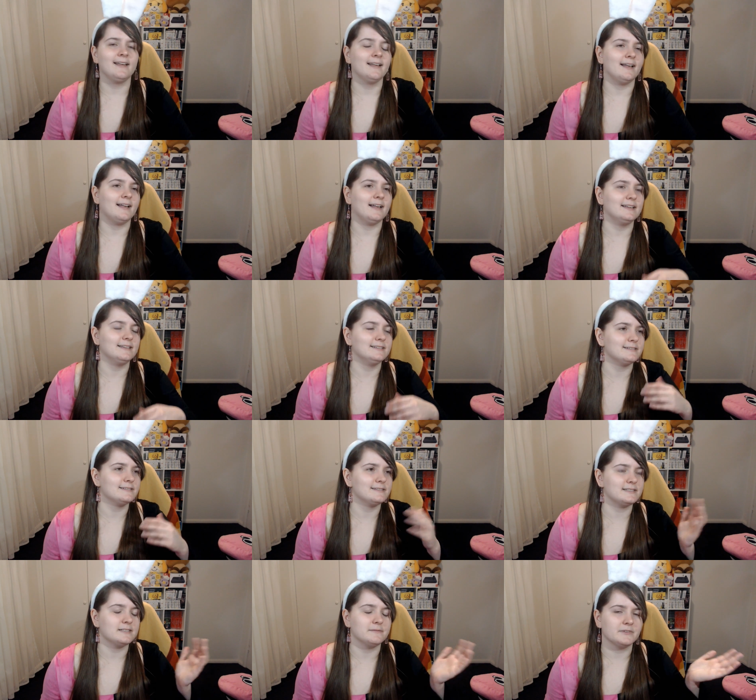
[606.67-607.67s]
and
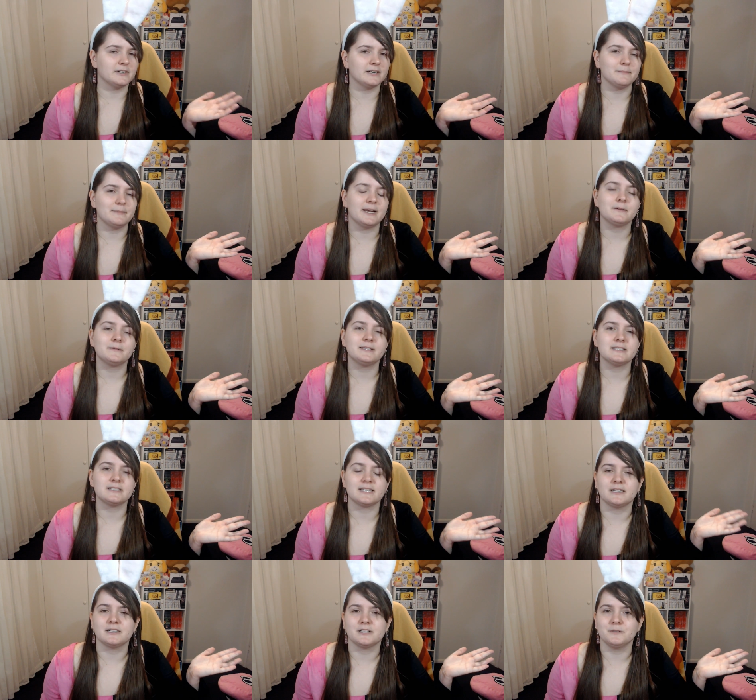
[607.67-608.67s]
some very bad ones that
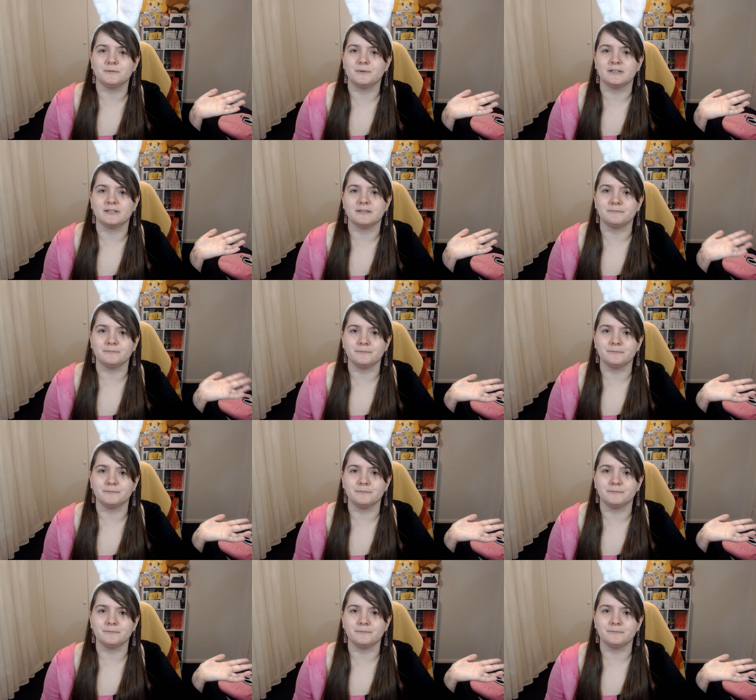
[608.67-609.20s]
I don't want to